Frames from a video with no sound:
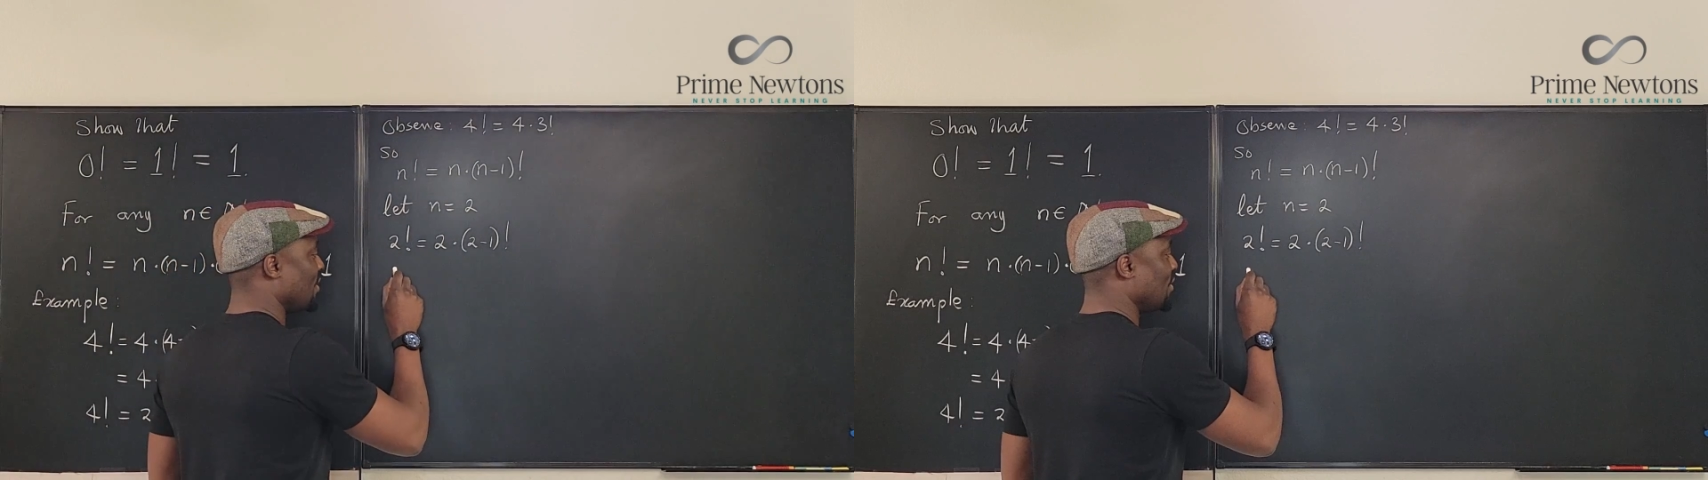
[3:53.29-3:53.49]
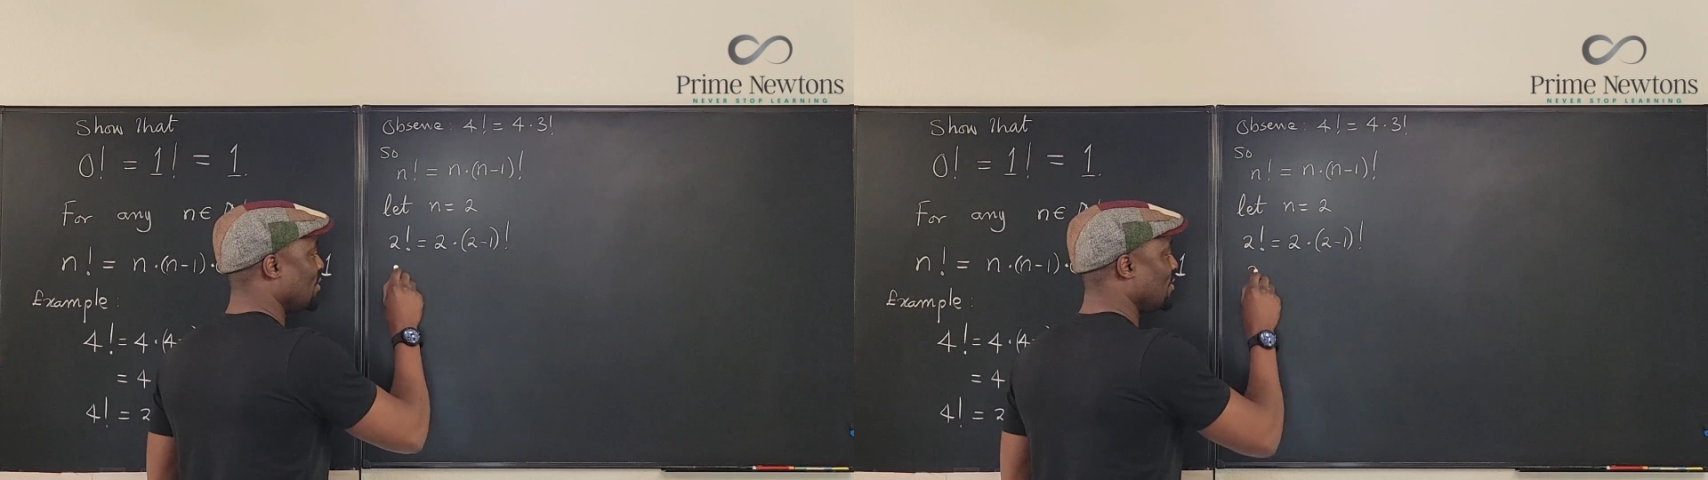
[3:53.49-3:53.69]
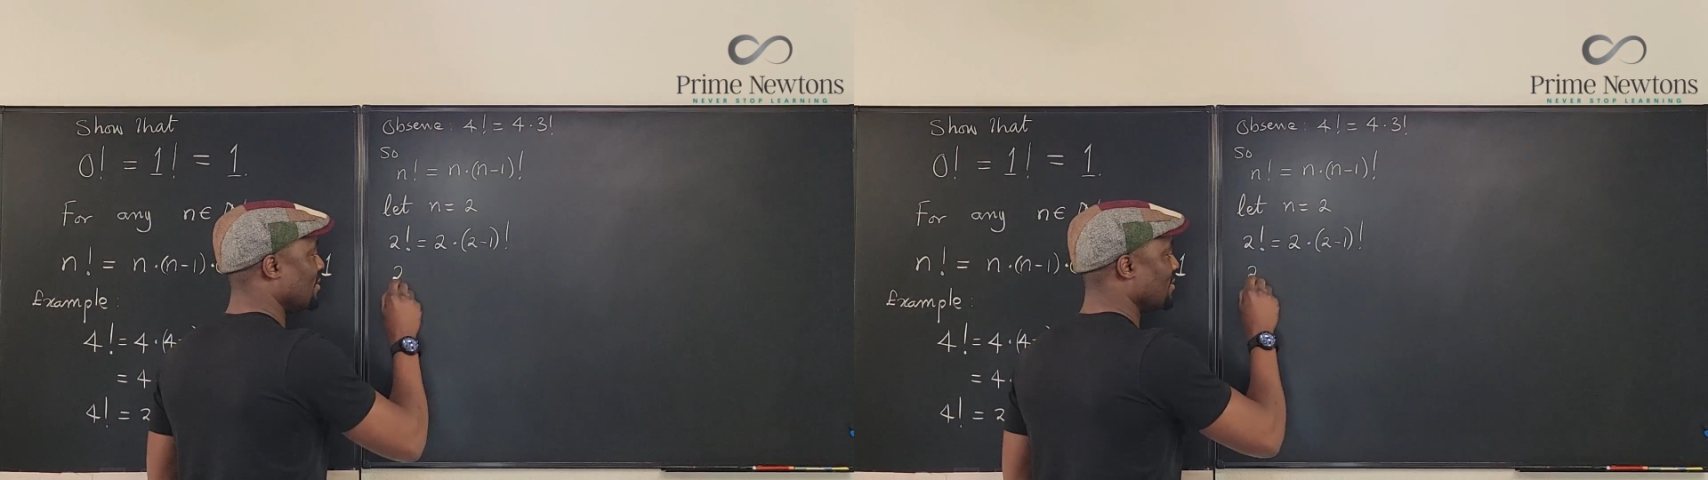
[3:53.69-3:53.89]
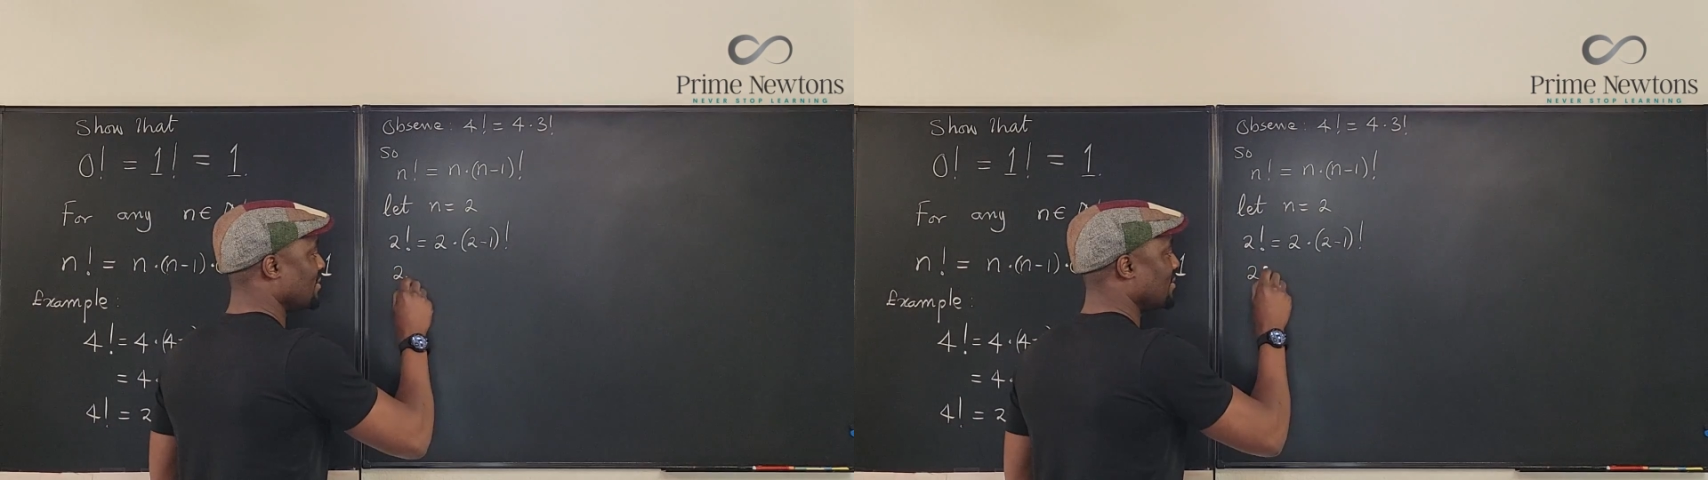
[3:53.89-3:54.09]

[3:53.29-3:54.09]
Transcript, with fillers: is 2.